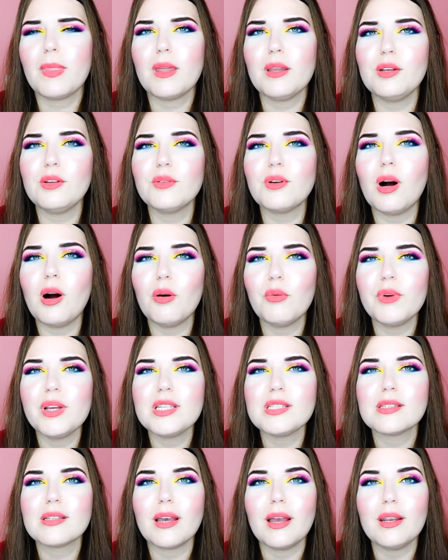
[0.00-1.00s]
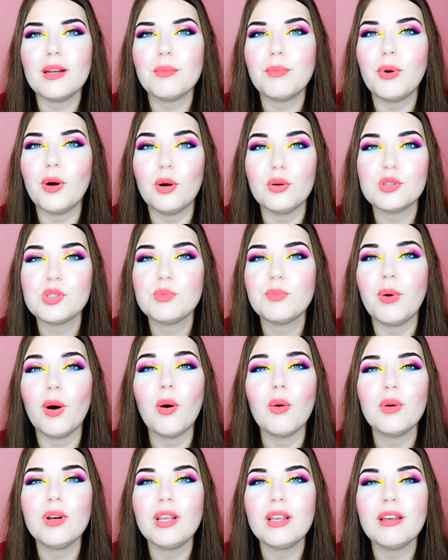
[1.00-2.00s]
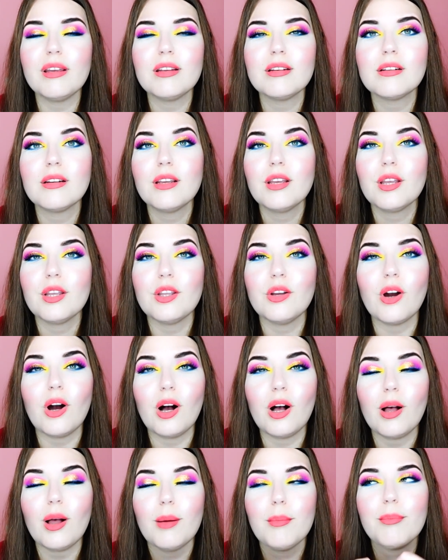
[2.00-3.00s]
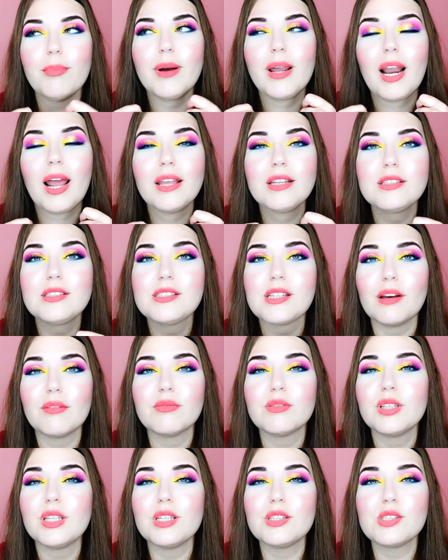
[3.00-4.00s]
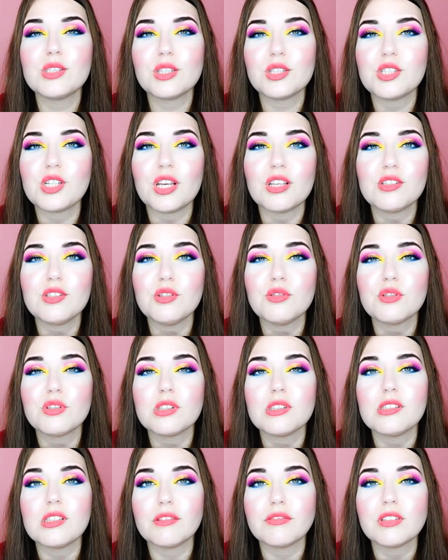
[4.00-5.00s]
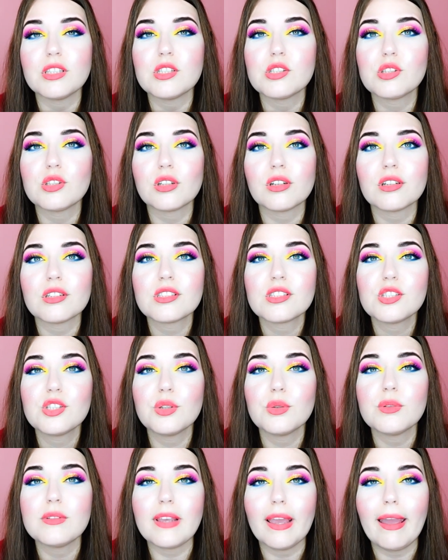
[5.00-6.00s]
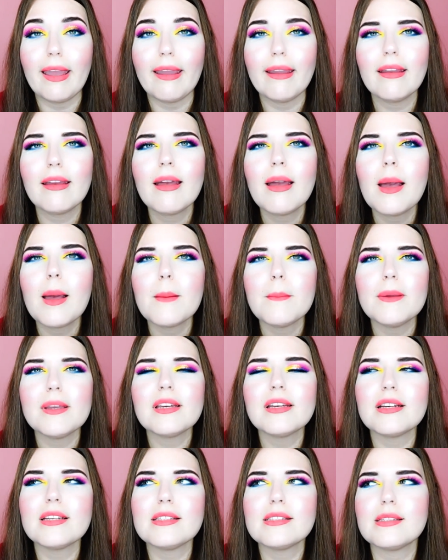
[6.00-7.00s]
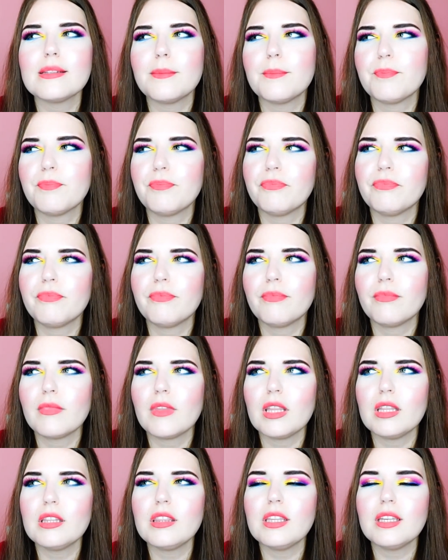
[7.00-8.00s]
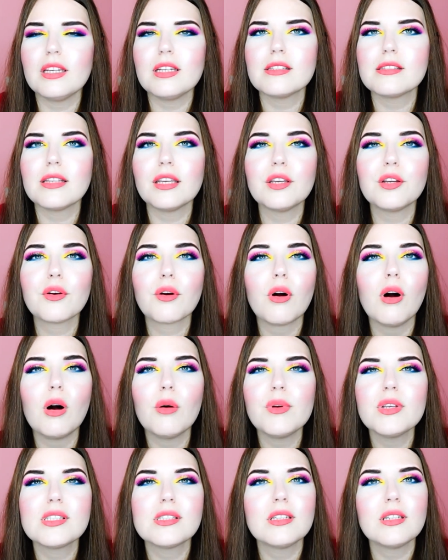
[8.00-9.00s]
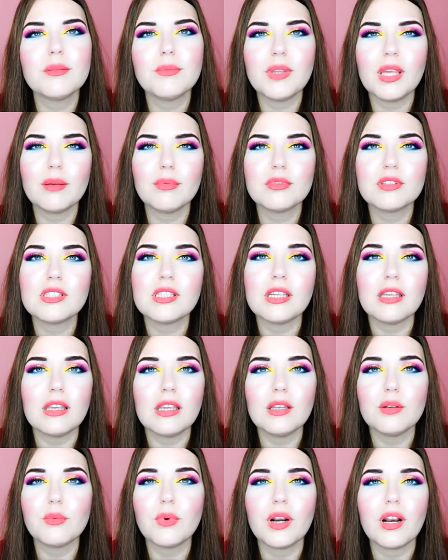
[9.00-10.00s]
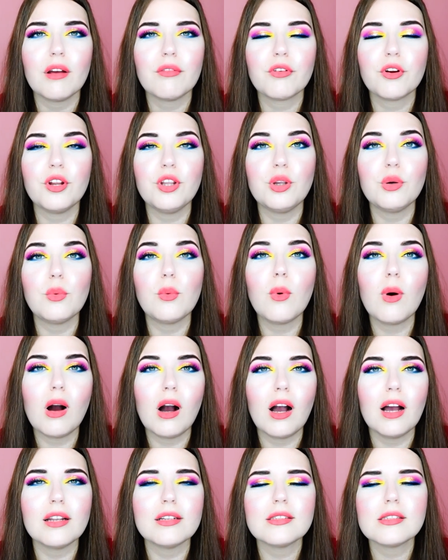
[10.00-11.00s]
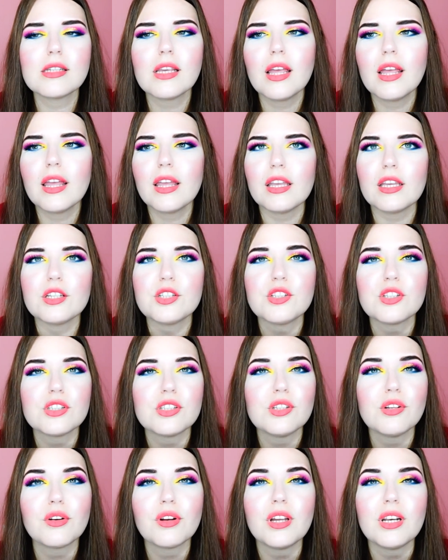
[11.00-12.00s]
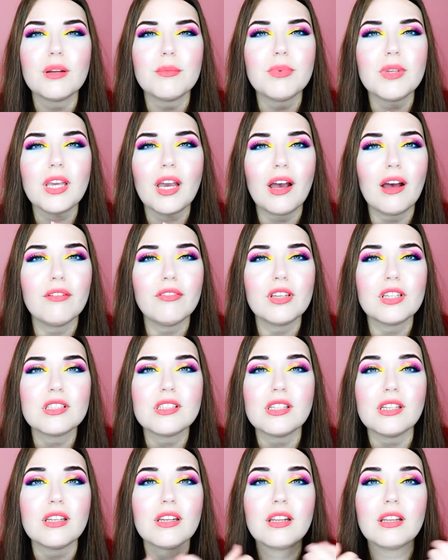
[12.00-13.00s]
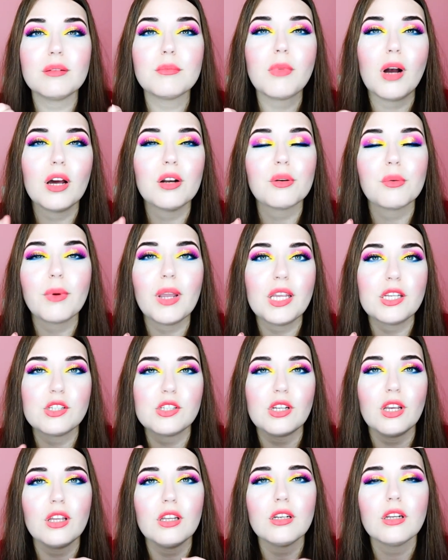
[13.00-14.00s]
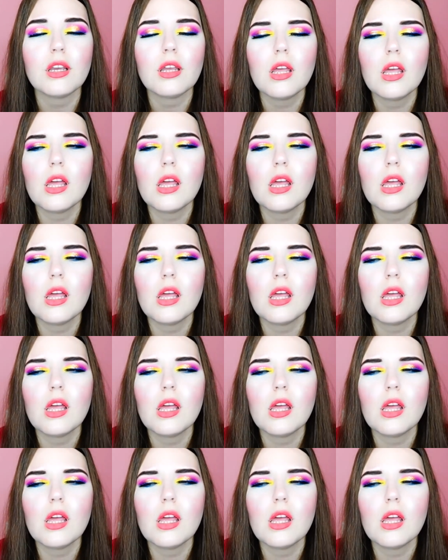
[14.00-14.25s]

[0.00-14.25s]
you always kind of postpone it. But I definitely suggest you should definitely start today, because the thing is, like, you're always going to be able to eat whatever you want. It's just you're going to be having to eat it in moderation.